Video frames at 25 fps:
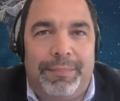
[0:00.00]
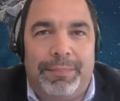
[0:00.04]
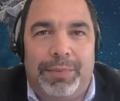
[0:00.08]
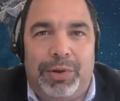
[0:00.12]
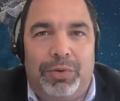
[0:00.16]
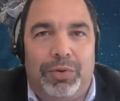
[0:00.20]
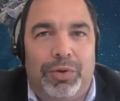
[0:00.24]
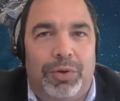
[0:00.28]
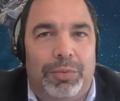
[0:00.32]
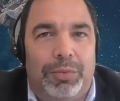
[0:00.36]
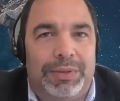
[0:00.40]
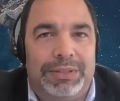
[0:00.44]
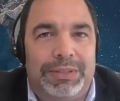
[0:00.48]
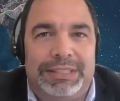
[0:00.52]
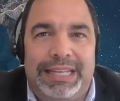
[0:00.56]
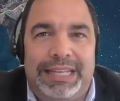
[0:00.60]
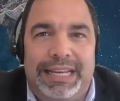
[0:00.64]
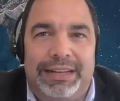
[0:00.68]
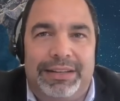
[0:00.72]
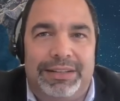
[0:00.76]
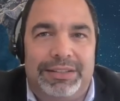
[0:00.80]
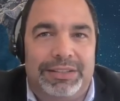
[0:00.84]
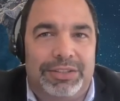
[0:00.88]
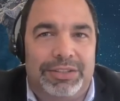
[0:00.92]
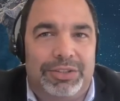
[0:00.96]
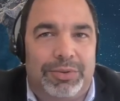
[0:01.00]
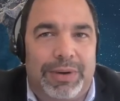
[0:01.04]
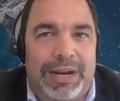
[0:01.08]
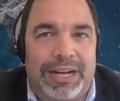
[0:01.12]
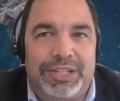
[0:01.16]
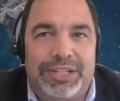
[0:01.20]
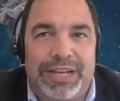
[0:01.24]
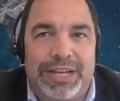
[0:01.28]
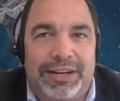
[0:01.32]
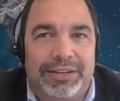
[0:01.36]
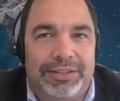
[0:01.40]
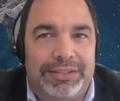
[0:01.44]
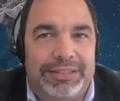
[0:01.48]
Global sales and direct
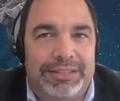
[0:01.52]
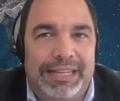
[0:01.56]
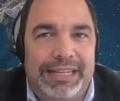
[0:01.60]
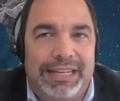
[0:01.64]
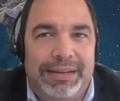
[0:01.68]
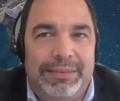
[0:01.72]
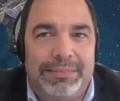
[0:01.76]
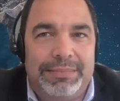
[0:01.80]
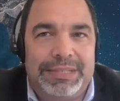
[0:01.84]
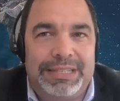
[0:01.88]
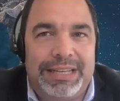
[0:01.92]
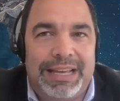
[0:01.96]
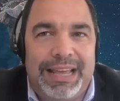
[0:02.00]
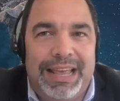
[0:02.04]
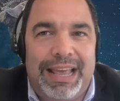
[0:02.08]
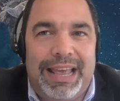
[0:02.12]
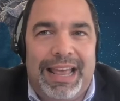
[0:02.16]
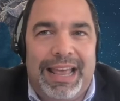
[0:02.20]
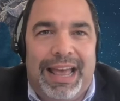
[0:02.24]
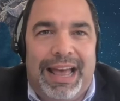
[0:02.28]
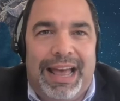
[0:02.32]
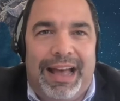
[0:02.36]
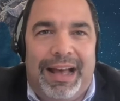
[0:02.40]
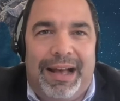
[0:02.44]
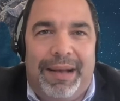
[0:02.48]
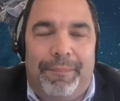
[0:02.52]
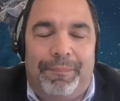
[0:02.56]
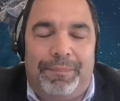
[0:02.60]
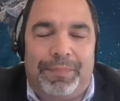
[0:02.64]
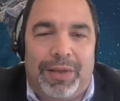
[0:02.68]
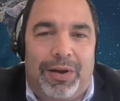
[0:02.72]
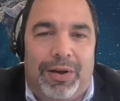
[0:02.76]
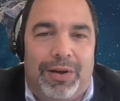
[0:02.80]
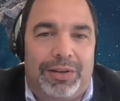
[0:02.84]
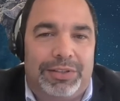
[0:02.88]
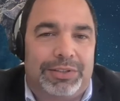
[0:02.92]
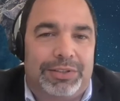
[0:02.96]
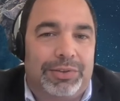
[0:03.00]
channel teams,
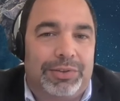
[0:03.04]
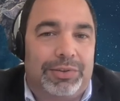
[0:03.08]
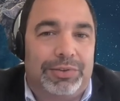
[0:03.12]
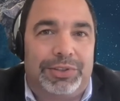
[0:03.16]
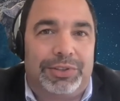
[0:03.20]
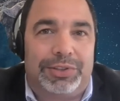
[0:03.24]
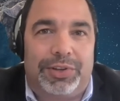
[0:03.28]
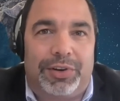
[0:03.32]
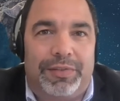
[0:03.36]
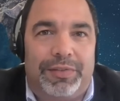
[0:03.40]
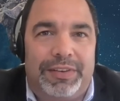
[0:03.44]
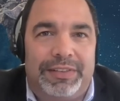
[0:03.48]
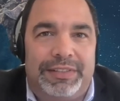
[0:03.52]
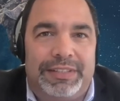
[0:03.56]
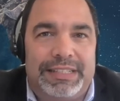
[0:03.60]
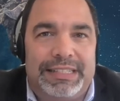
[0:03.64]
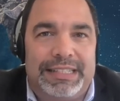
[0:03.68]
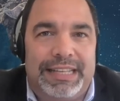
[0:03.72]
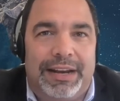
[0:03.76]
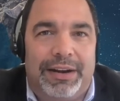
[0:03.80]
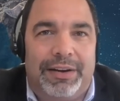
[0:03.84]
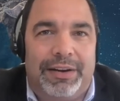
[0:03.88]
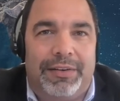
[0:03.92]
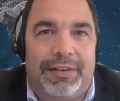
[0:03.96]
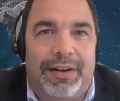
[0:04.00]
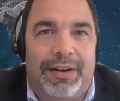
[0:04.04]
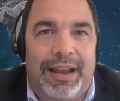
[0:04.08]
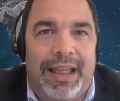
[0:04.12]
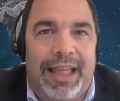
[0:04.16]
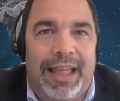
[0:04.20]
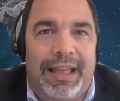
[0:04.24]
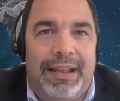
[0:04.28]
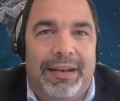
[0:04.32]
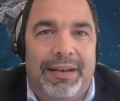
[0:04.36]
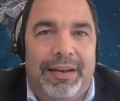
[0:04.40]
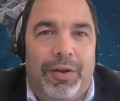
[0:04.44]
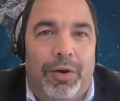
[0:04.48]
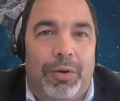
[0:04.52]
also services there,
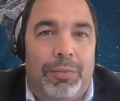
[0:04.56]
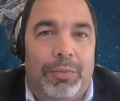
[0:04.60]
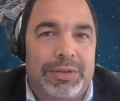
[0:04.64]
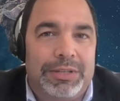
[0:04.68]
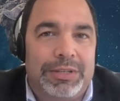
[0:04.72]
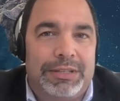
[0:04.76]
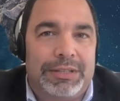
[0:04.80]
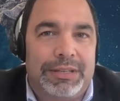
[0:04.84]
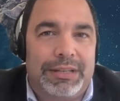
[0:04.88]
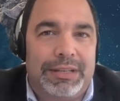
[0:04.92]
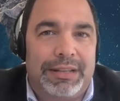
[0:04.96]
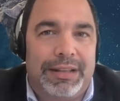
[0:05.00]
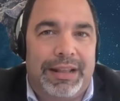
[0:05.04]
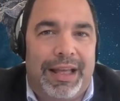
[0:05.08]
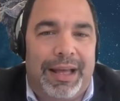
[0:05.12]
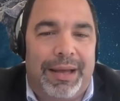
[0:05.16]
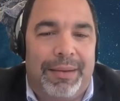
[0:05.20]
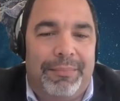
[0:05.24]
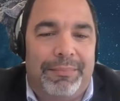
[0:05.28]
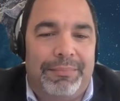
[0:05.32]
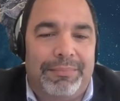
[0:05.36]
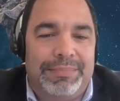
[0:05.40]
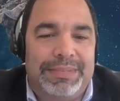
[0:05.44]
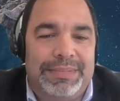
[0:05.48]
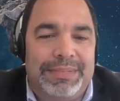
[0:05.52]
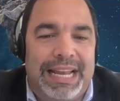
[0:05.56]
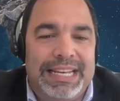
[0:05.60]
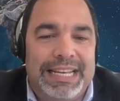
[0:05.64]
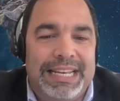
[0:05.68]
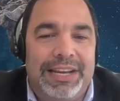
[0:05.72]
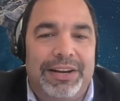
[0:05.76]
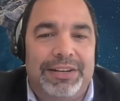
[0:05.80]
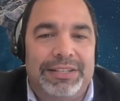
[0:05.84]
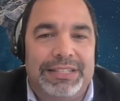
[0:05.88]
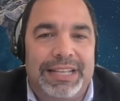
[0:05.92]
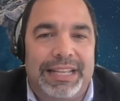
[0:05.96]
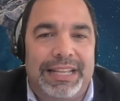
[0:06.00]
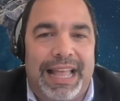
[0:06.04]
and almost 10
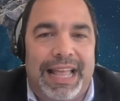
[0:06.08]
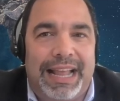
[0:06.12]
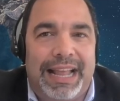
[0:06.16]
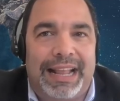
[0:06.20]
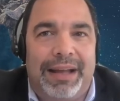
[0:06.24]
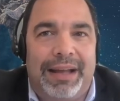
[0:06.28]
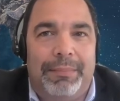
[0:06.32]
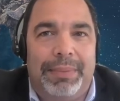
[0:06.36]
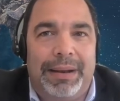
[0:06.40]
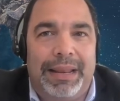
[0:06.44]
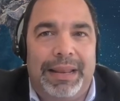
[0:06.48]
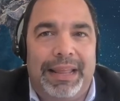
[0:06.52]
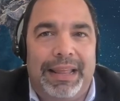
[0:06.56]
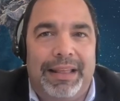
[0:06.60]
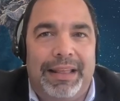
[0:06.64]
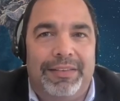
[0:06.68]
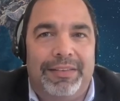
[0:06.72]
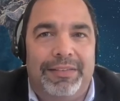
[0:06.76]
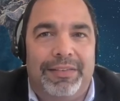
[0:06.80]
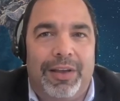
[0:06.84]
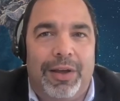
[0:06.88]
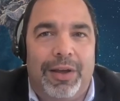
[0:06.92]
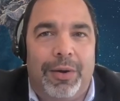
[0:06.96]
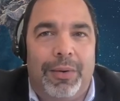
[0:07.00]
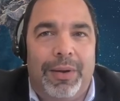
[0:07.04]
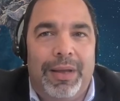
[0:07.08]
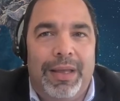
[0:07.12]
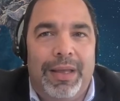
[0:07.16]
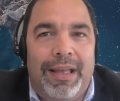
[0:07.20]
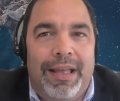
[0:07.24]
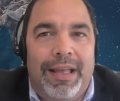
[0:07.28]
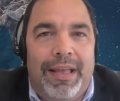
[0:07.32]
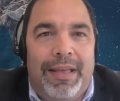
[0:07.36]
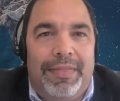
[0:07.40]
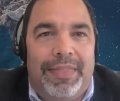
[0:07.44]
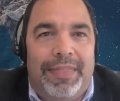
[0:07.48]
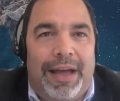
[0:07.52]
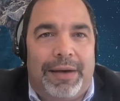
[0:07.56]
years at that company. And so
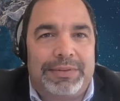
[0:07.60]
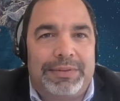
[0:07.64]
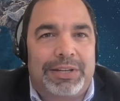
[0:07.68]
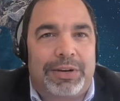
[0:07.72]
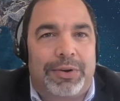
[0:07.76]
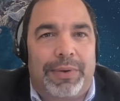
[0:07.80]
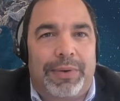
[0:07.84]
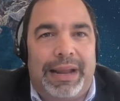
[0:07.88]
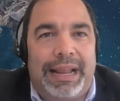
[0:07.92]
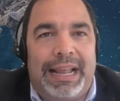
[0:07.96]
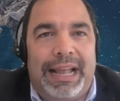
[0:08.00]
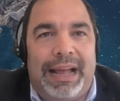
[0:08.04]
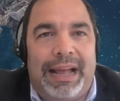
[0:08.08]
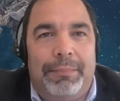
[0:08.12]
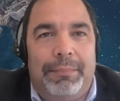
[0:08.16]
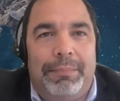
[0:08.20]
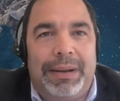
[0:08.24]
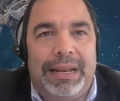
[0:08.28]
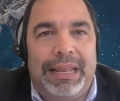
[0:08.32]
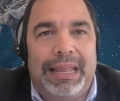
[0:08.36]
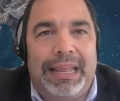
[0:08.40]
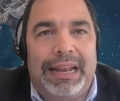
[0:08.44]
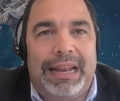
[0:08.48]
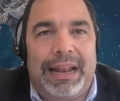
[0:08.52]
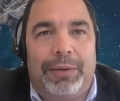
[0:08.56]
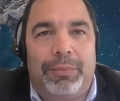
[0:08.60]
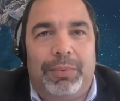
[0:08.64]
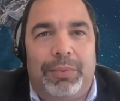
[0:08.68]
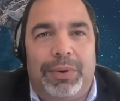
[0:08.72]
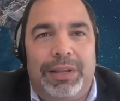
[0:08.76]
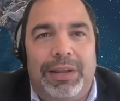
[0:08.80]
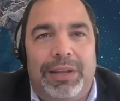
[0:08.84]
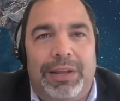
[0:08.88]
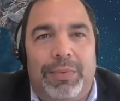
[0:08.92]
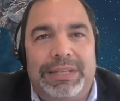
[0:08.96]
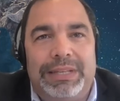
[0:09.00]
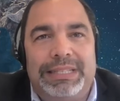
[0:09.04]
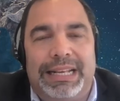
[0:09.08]
that was a great company, and I
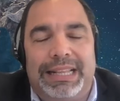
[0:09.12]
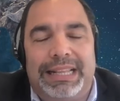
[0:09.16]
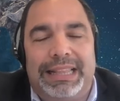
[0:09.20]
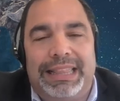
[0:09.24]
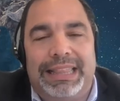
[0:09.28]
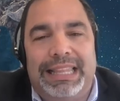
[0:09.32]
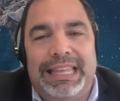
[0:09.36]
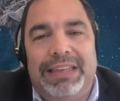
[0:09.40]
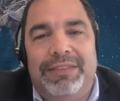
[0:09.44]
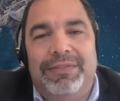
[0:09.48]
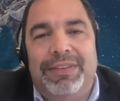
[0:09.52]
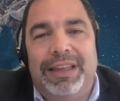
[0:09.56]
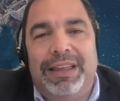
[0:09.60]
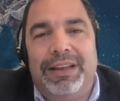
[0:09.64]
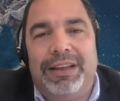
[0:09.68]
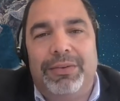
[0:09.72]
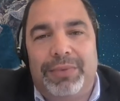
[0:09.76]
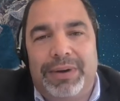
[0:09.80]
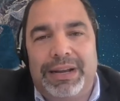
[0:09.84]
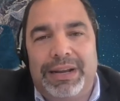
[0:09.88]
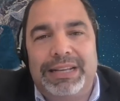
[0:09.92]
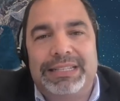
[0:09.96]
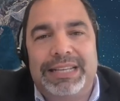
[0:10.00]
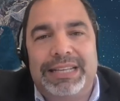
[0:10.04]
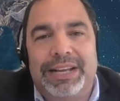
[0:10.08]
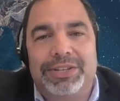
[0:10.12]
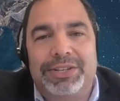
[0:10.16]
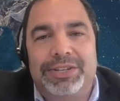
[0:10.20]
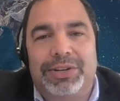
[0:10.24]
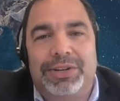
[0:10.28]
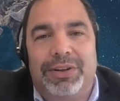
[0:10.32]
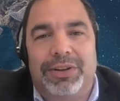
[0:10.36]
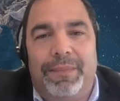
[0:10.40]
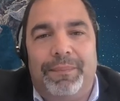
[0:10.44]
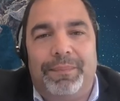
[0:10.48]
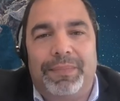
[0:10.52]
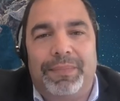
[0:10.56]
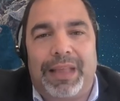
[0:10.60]
really wasn't leaving Ring
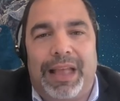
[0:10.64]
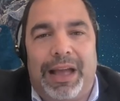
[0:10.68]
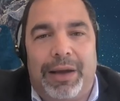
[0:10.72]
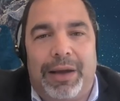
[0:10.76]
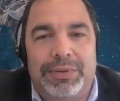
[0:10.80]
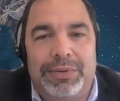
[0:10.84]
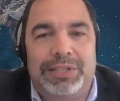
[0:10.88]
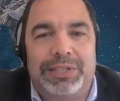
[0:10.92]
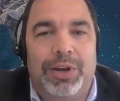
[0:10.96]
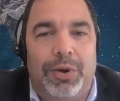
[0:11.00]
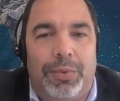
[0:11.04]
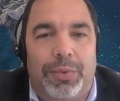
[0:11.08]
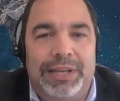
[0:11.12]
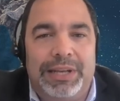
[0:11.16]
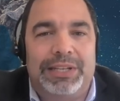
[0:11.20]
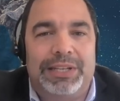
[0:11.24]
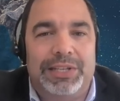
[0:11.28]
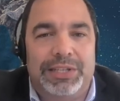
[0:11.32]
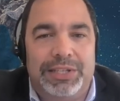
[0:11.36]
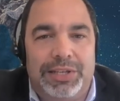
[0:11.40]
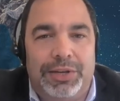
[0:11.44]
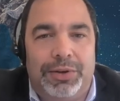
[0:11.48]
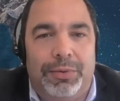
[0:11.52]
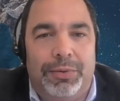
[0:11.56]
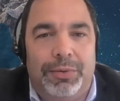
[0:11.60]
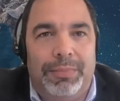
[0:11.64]
Central. I was going to Zoom.